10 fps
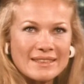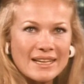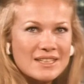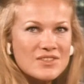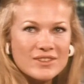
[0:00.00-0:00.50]

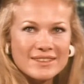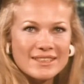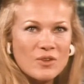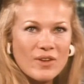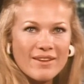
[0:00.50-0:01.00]
I
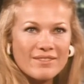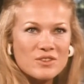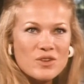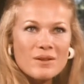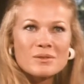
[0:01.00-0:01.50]
certainly don't have
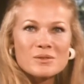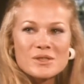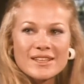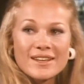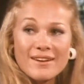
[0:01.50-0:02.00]
the
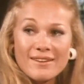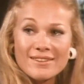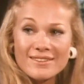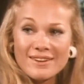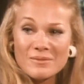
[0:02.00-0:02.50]
troubles the
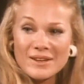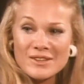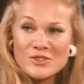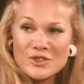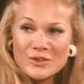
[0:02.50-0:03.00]
character on
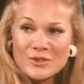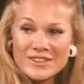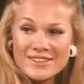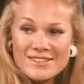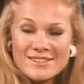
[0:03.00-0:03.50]
my show
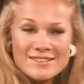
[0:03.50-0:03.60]
does.